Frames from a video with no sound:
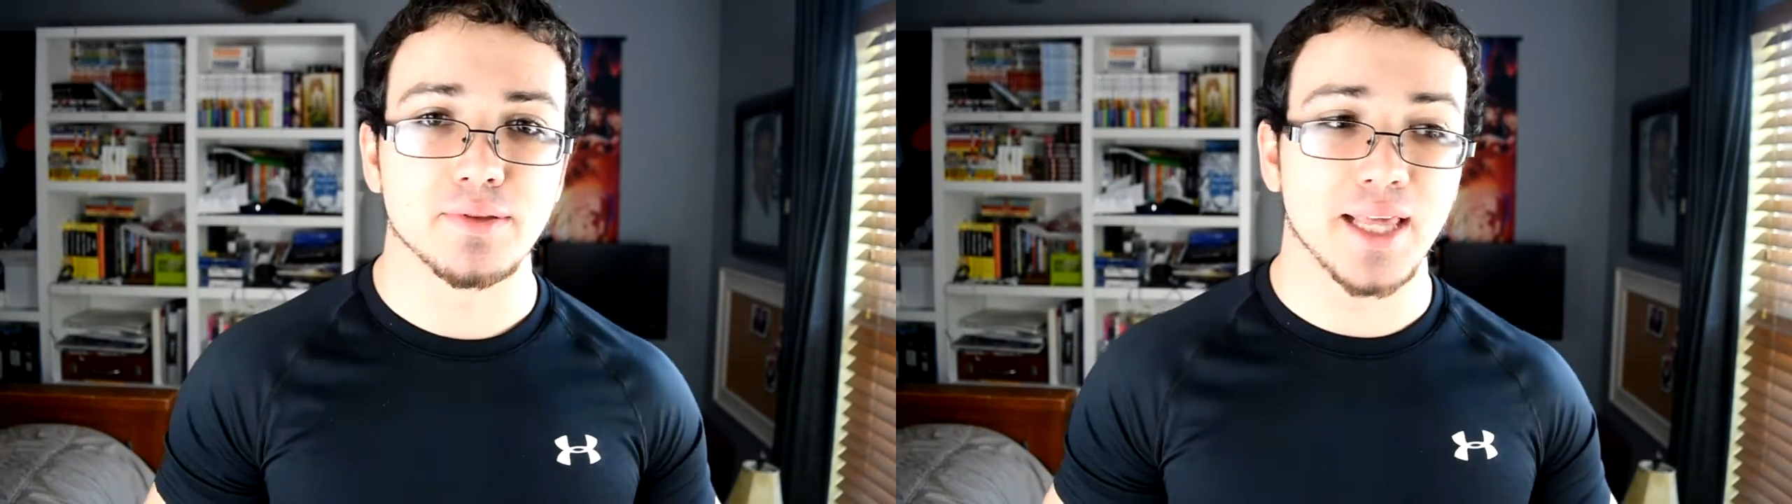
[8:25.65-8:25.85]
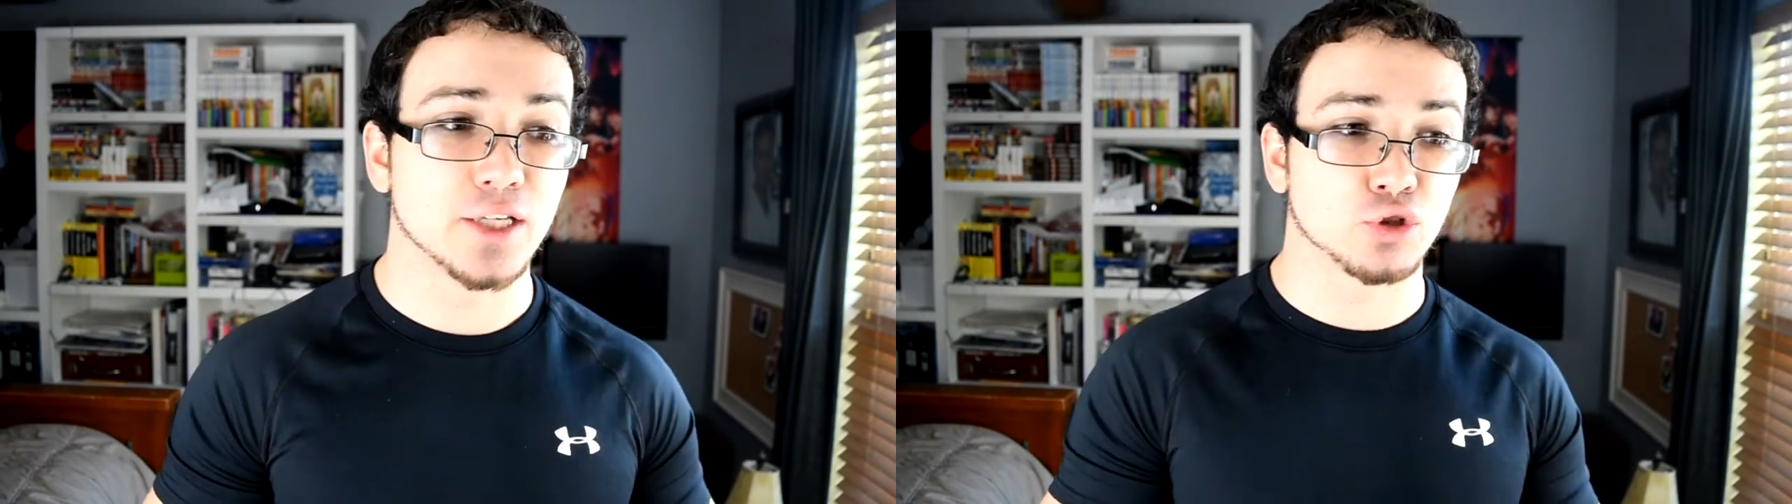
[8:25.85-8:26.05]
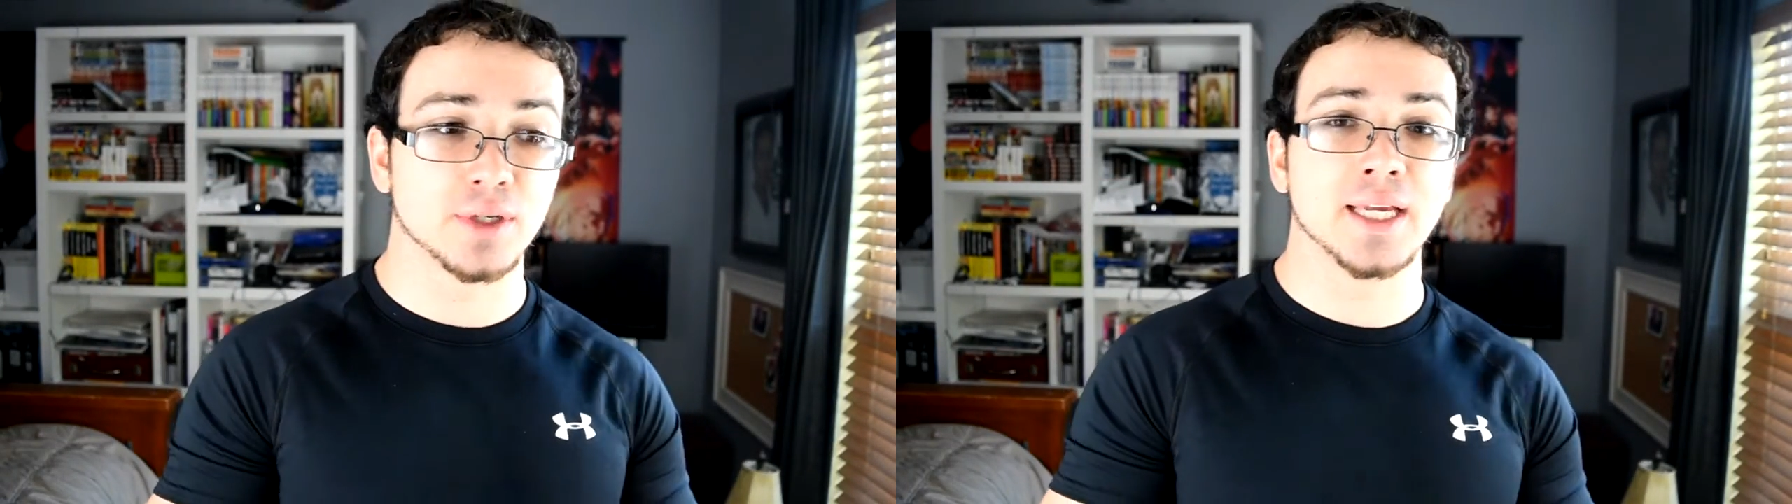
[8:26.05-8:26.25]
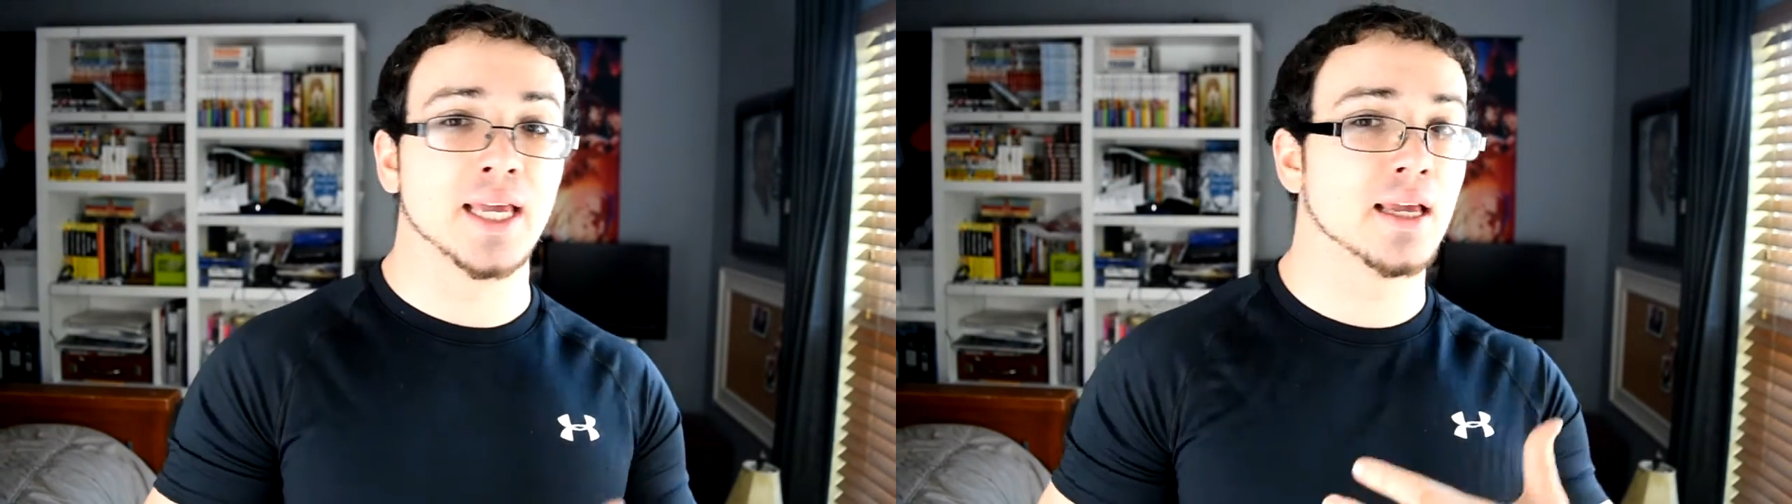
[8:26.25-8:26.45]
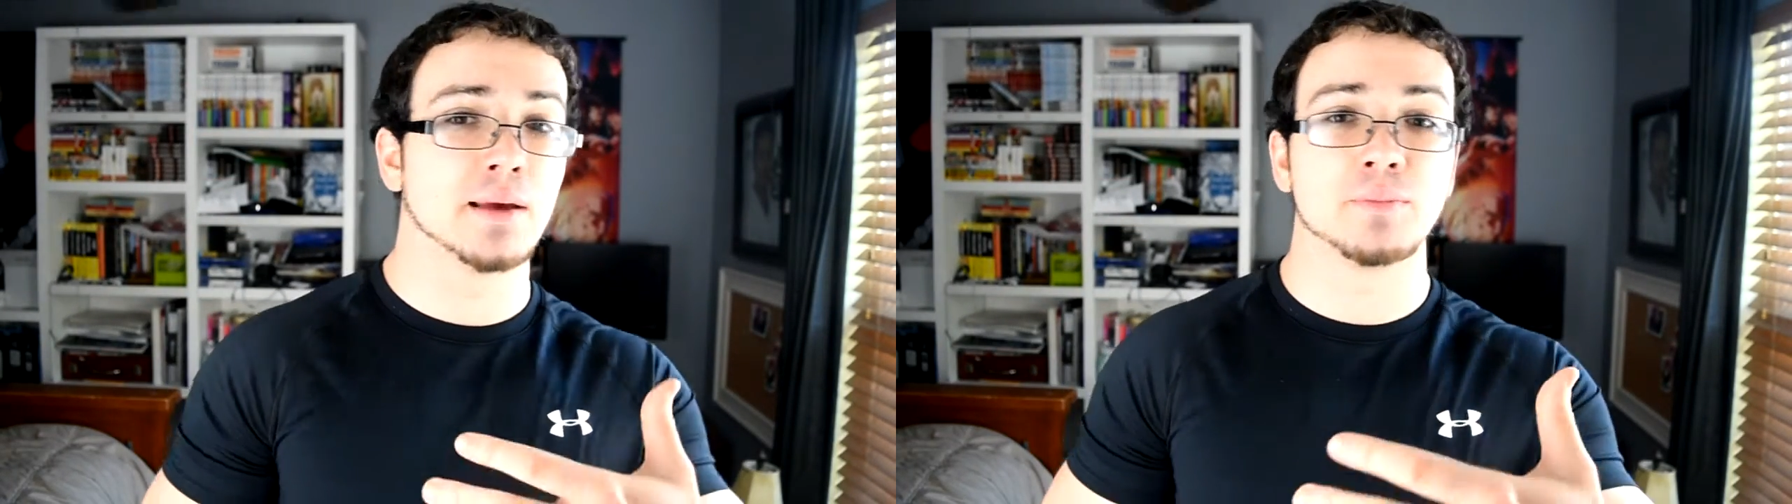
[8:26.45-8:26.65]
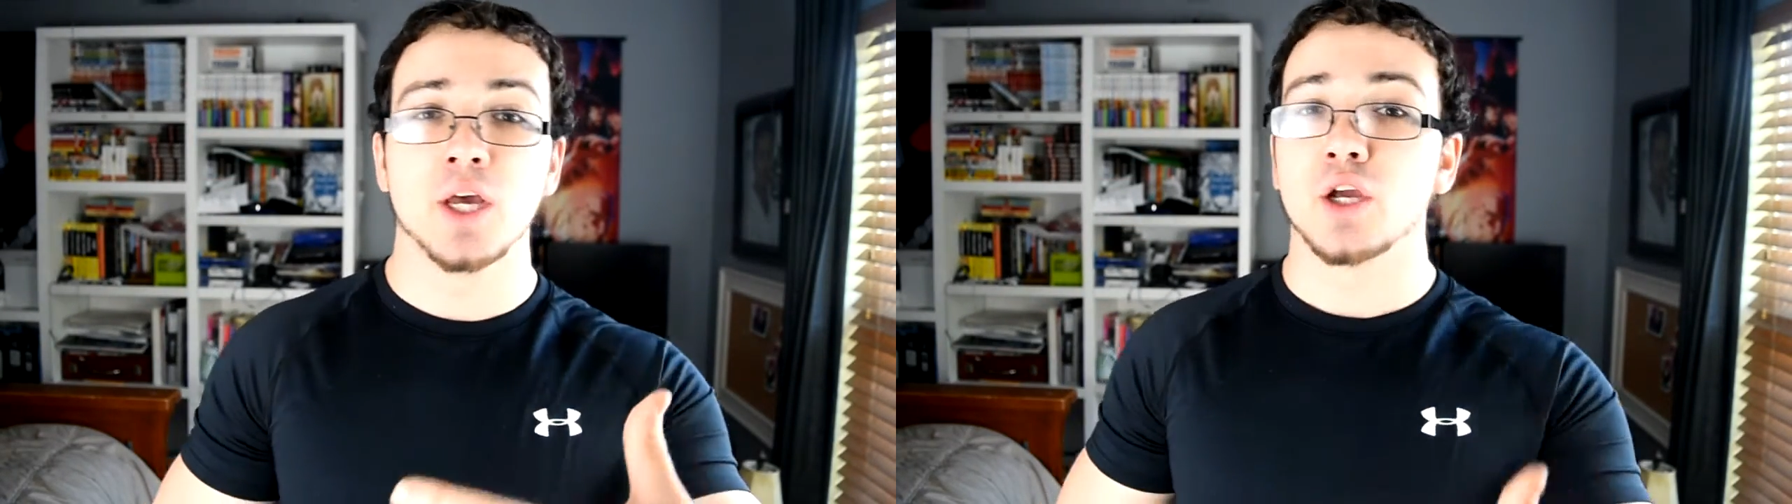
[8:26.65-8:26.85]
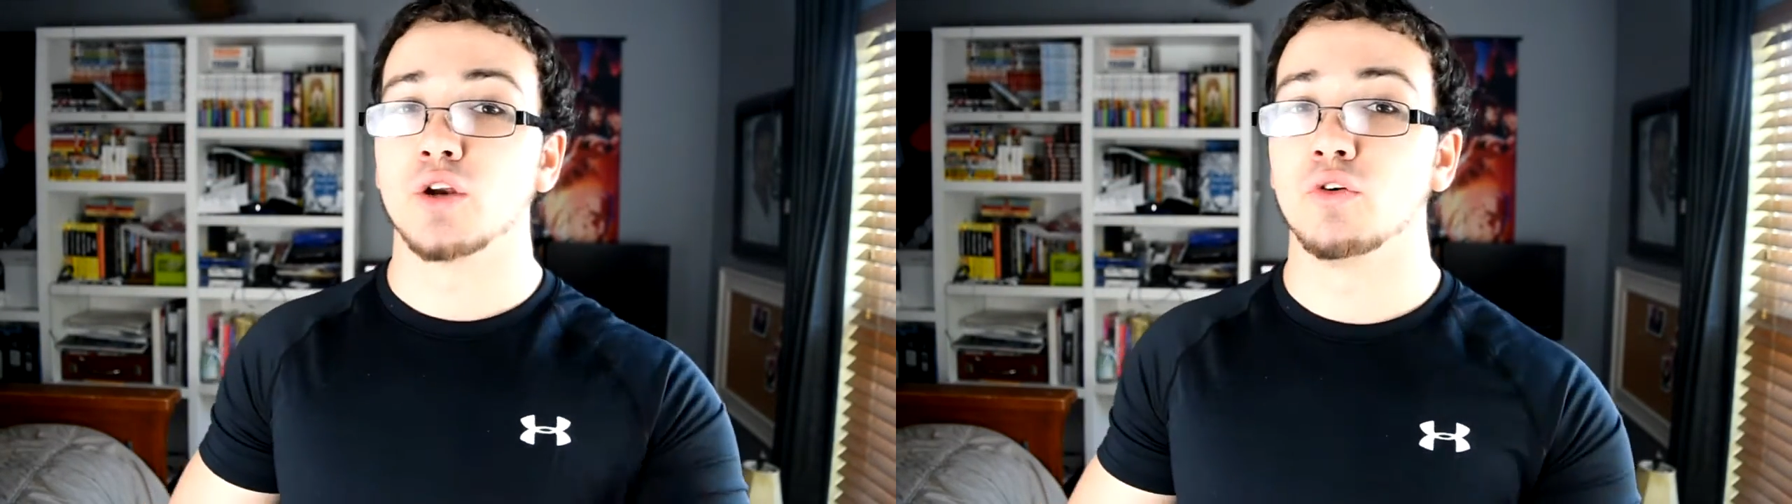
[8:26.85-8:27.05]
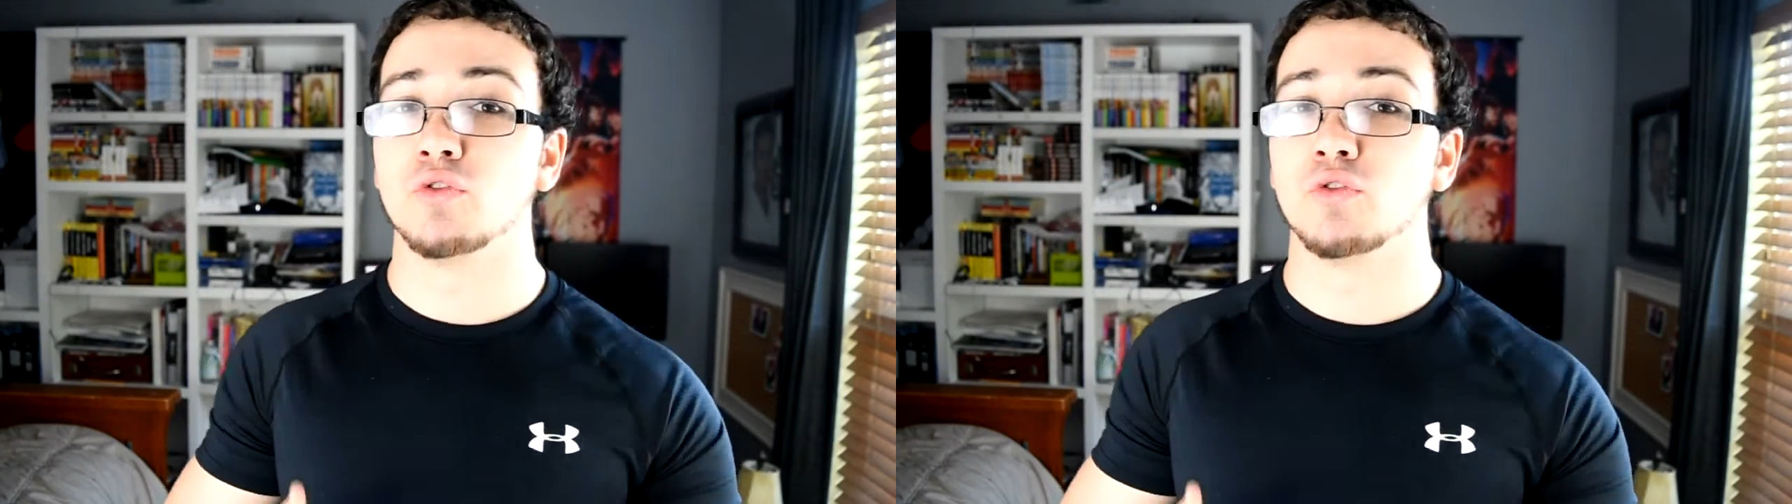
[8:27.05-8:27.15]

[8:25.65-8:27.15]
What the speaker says: They treat him, you know,